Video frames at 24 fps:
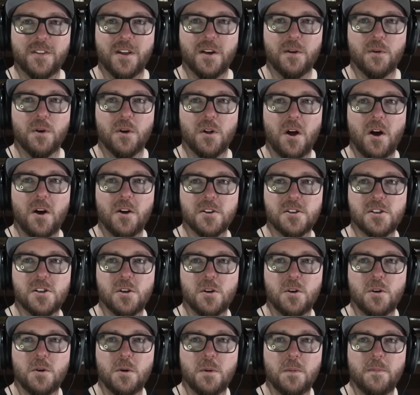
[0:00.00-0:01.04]
They will
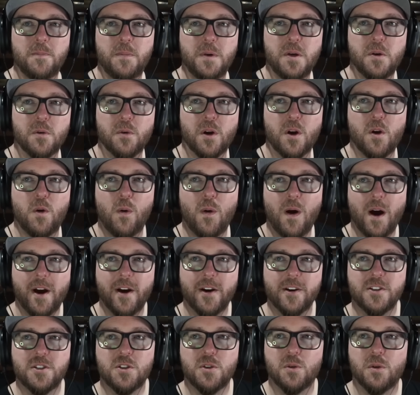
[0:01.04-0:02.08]
also be
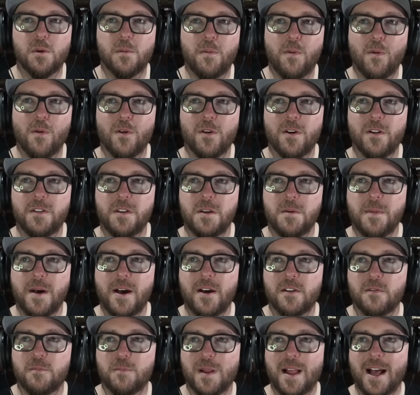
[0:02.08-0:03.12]
required to report on the
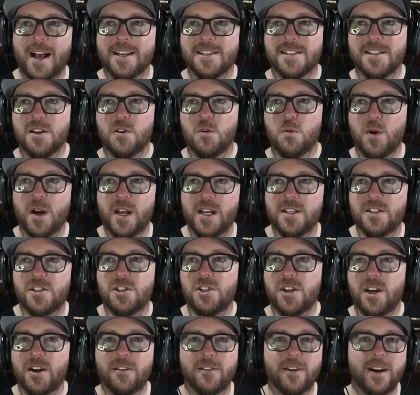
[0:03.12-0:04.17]
amount of plastic waste
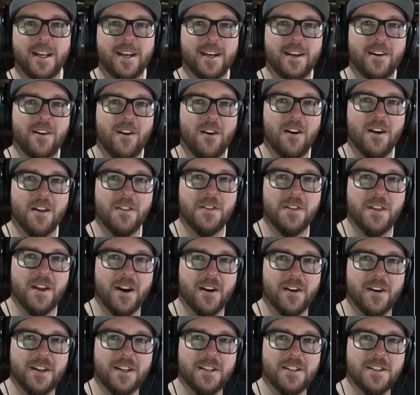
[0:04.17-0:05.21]
generated on
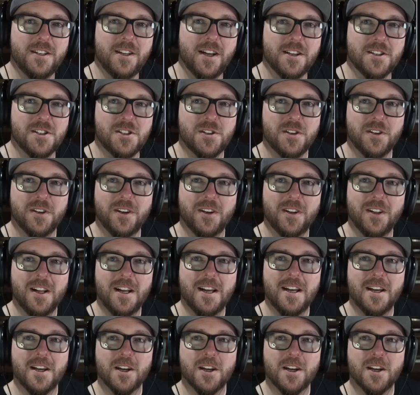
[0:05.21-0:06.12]
their industrial,